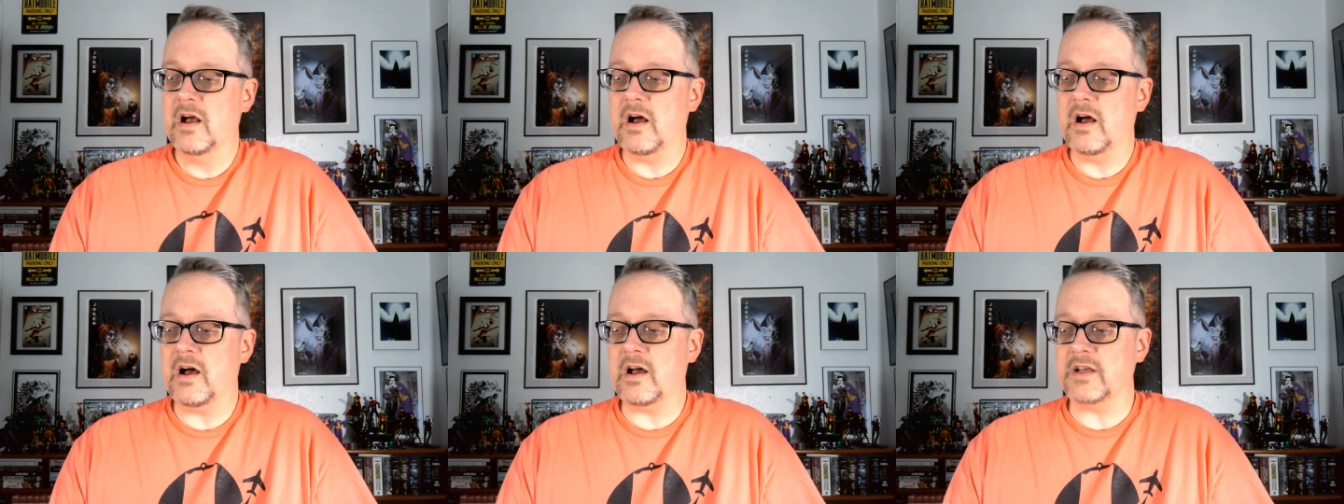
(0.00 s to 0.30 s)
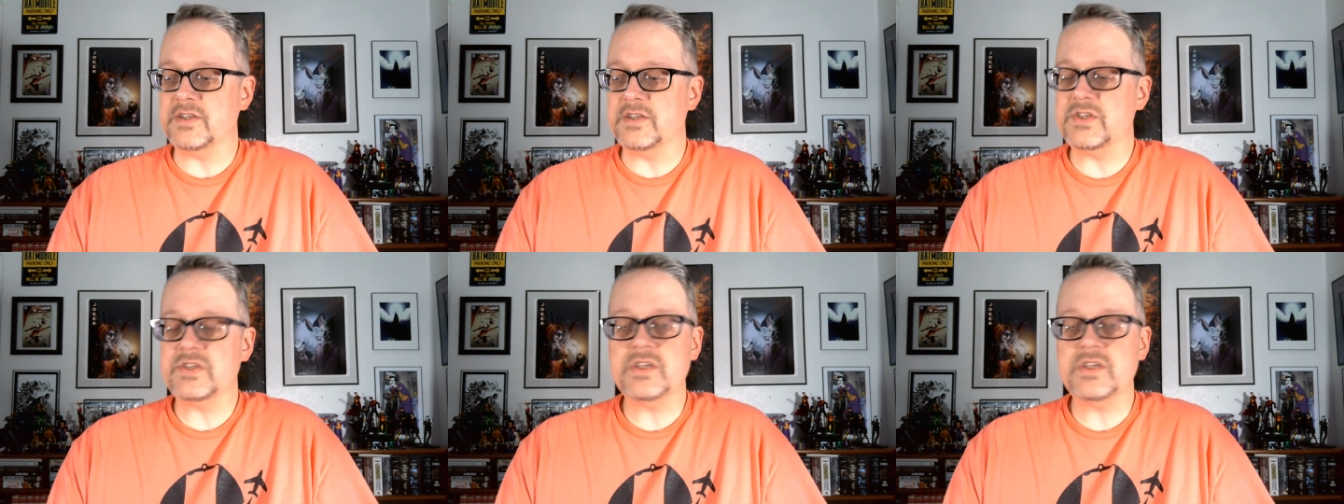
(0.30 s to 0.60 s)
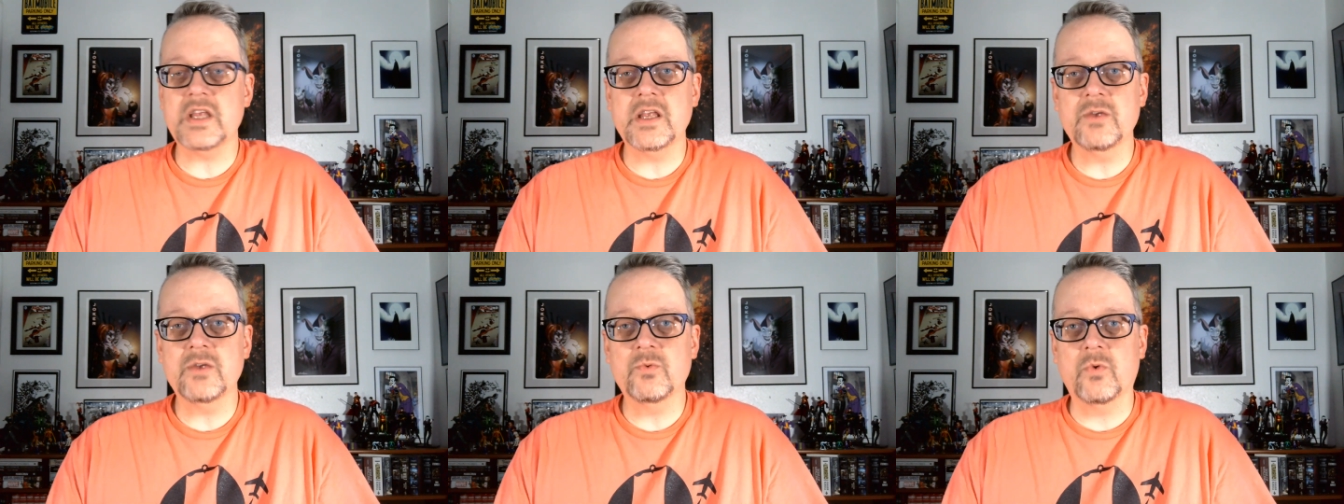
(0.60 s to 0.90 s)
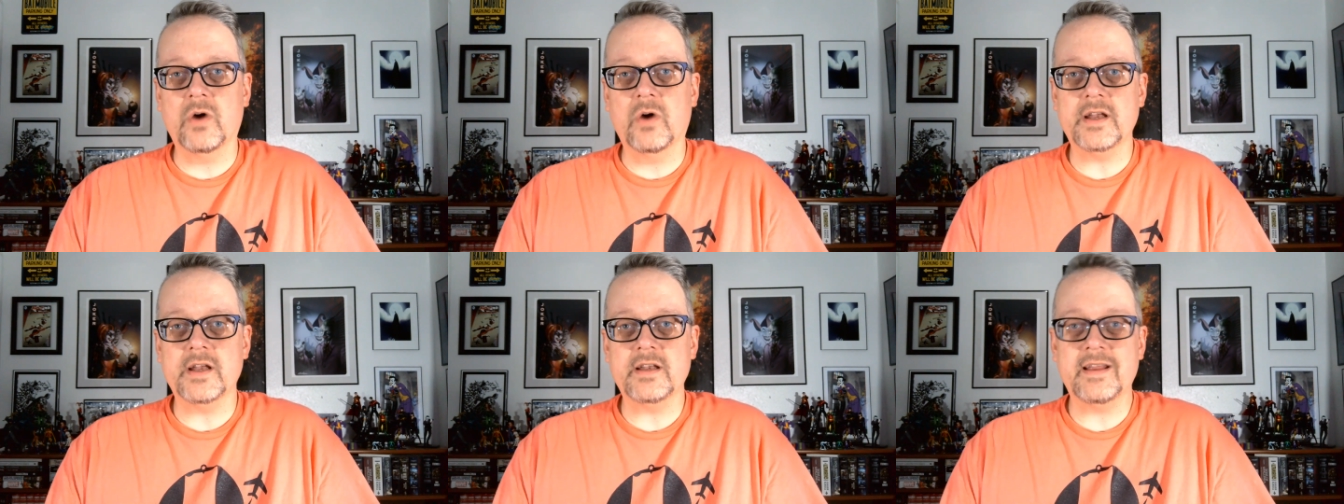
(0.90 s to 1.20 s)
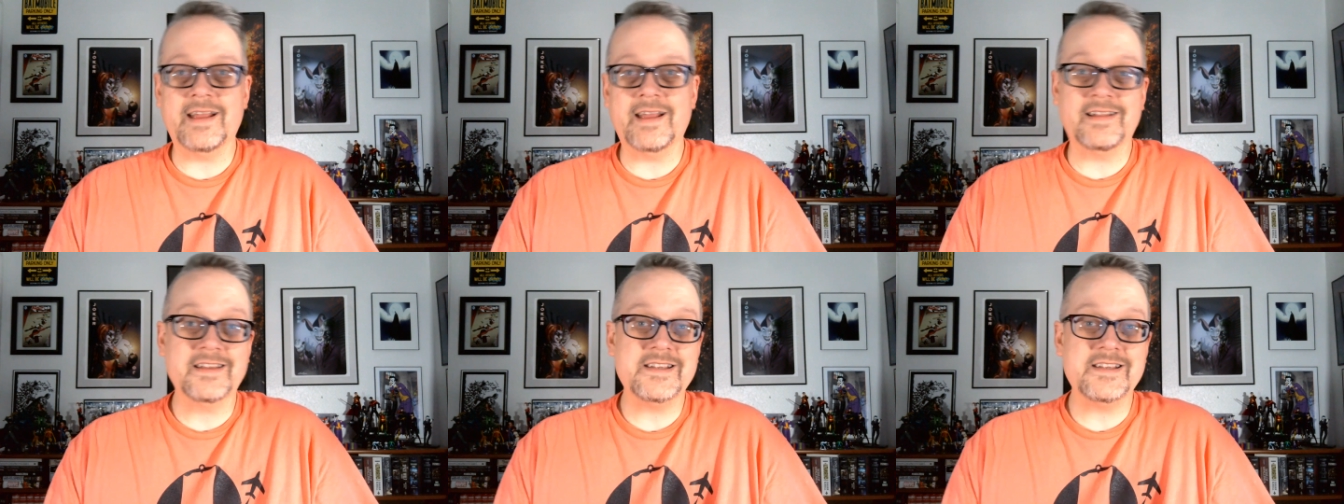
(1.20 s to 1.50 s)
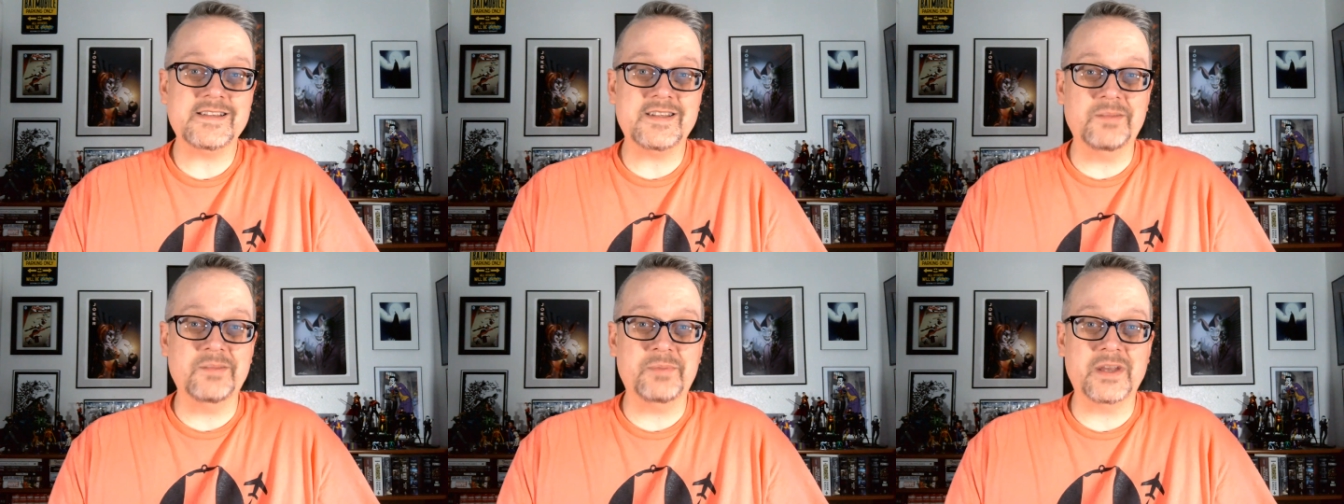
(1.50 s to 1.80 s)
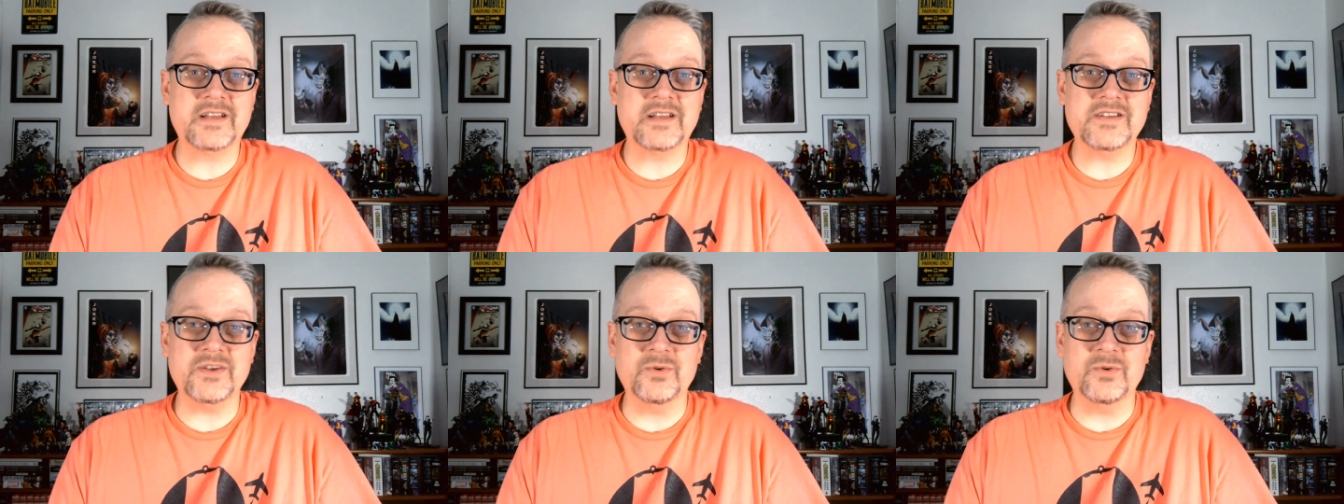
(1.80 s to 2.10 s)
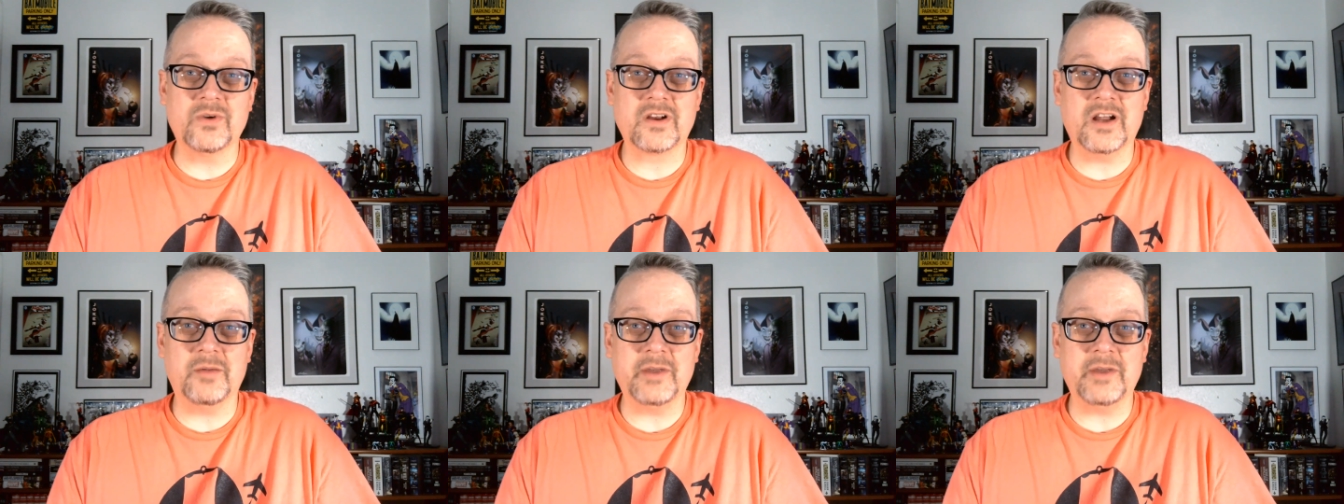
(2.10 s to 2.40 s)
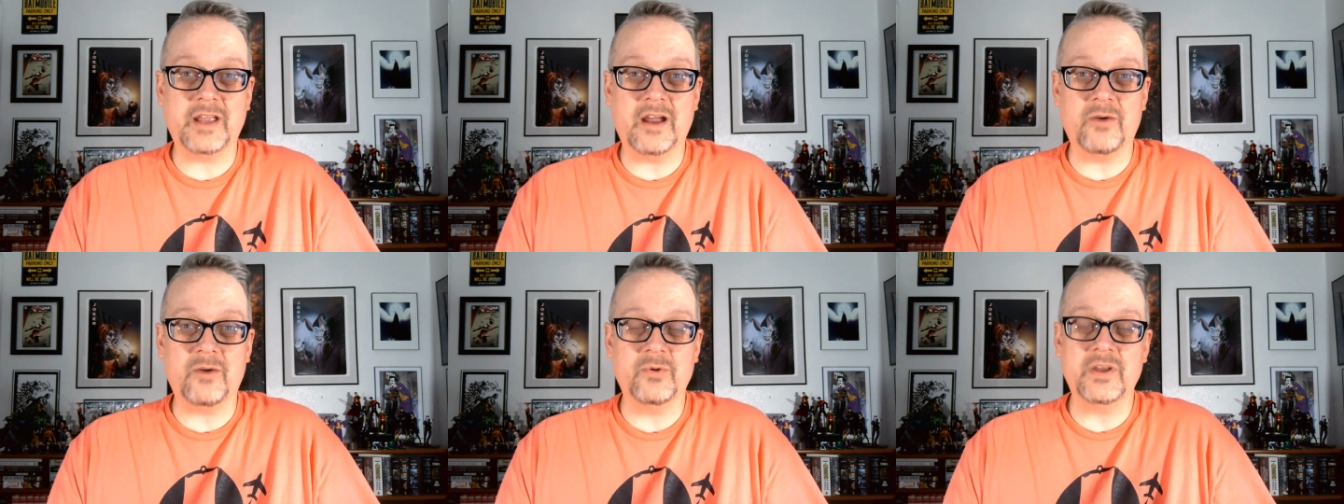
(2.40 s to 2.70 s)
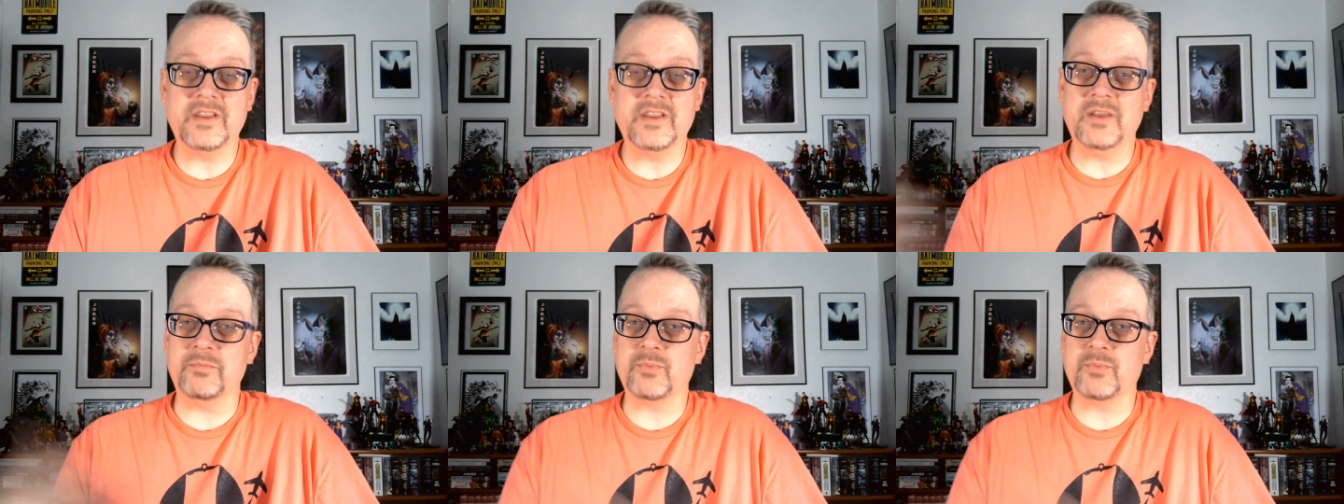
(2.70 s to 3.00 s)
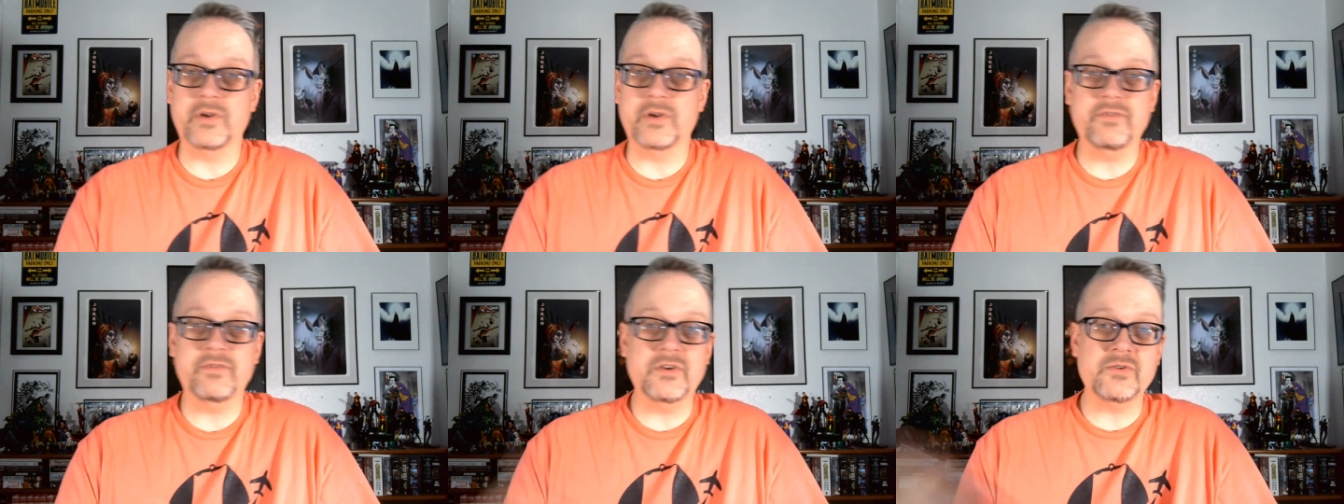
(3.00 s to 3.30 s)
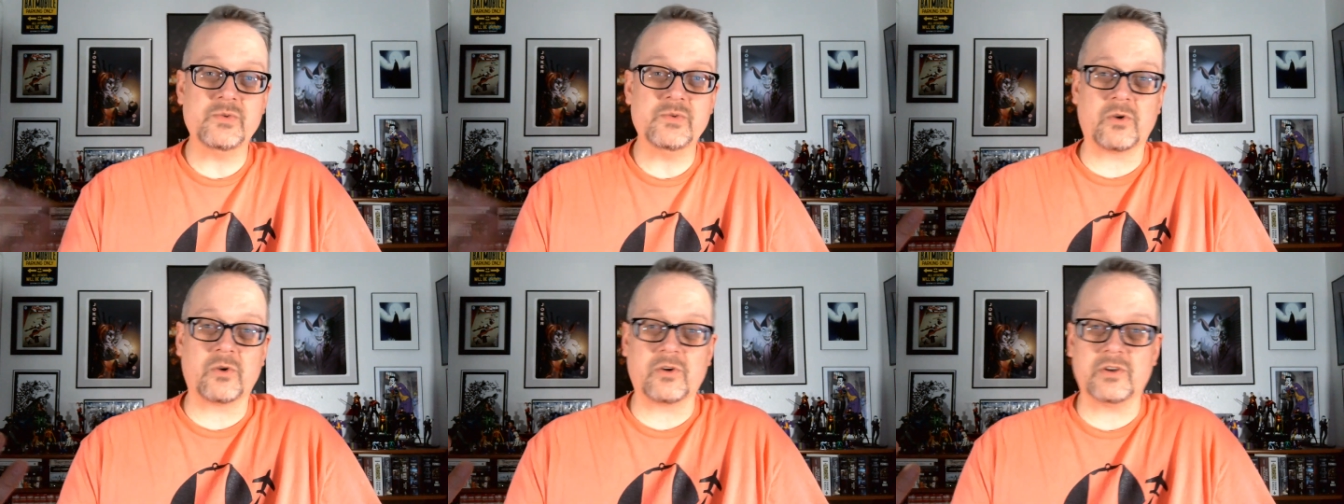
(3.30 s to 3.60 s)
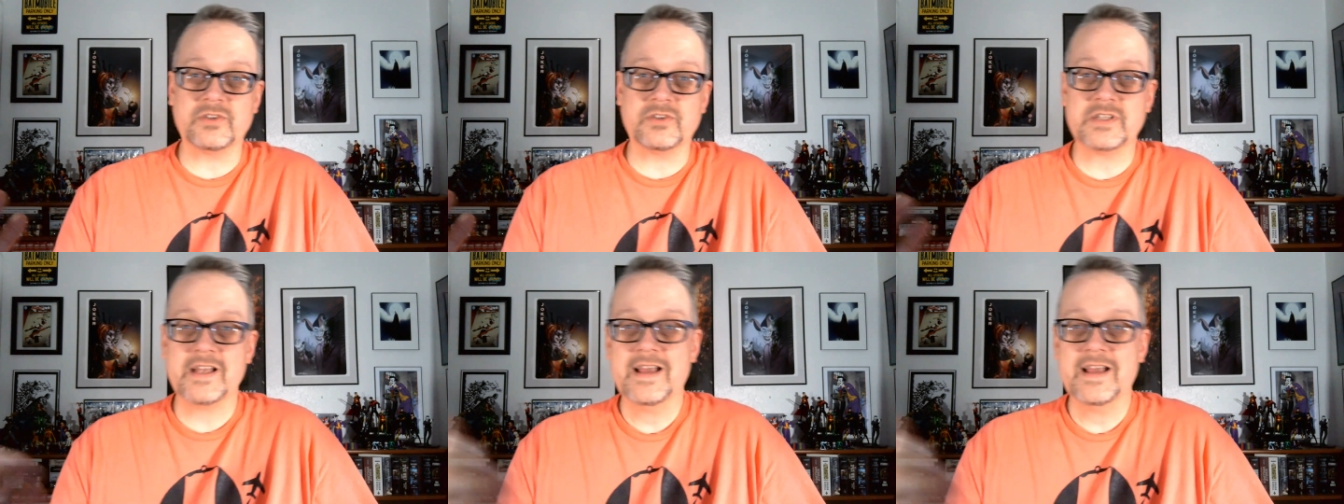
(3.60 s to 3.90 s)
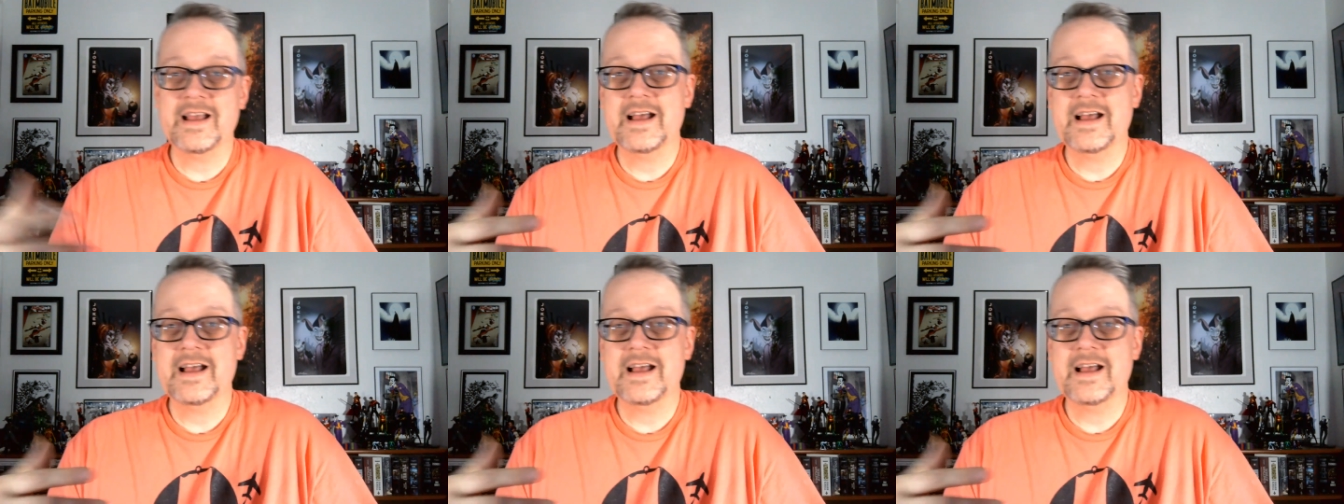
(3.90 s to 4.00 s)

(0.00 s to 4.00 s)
uh, see what at least the big two are coming out with in previews world